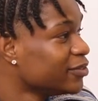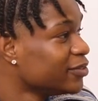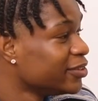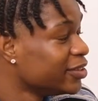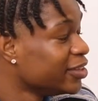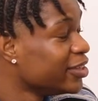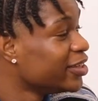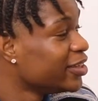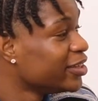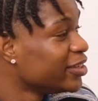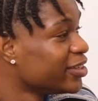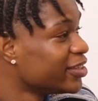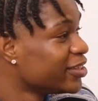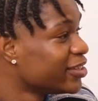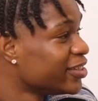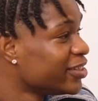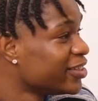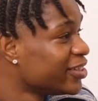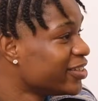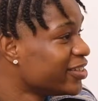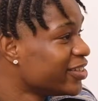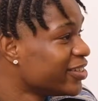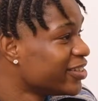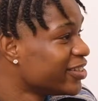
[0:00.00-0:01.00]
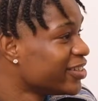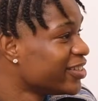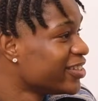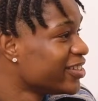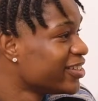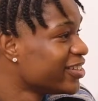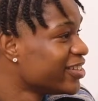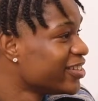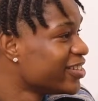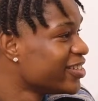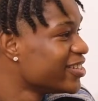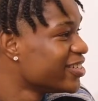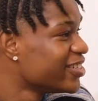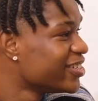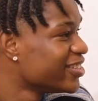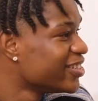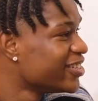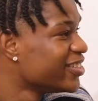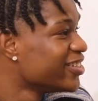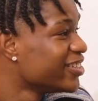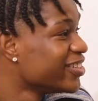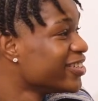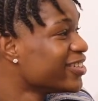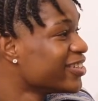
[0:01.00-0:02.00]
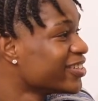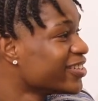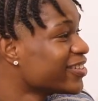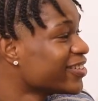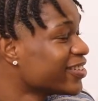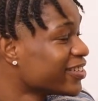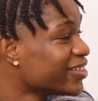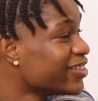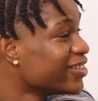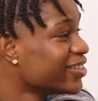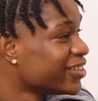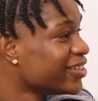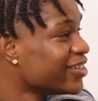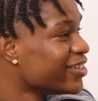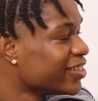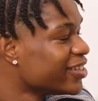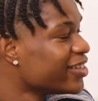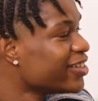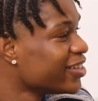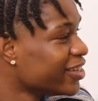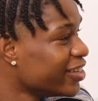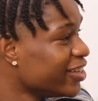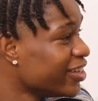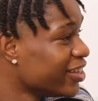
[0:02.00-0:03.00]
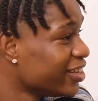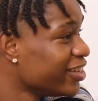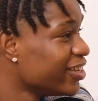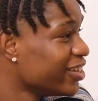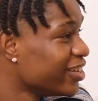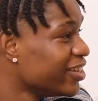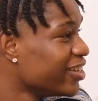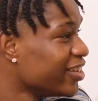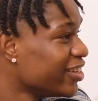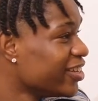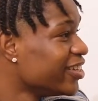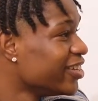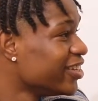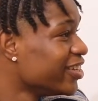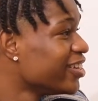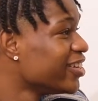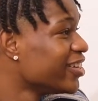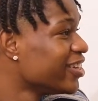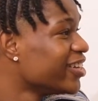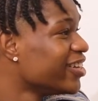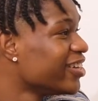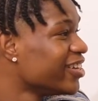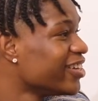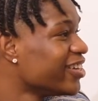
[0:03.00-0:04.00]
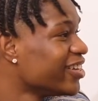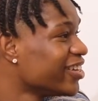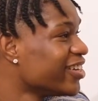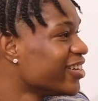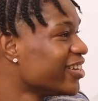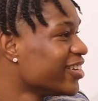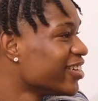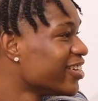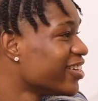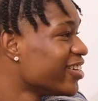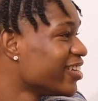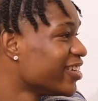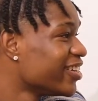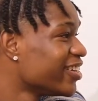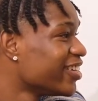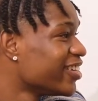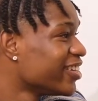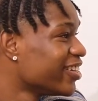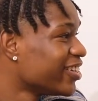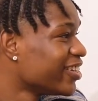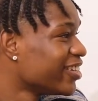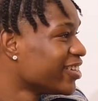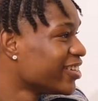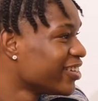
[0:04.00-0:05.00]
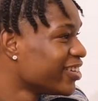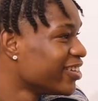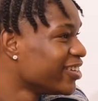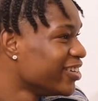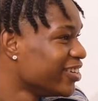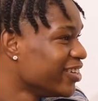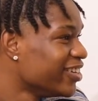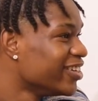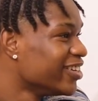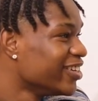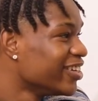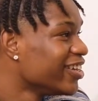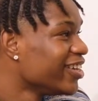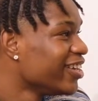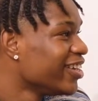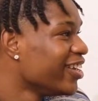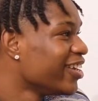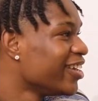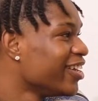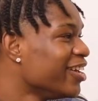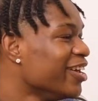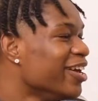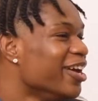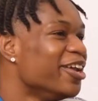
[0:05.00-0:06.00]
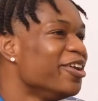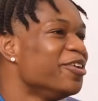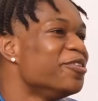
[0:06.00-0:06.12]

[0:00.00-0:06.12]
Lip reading: So now that these performances are going to be back to back. How do you plan these things?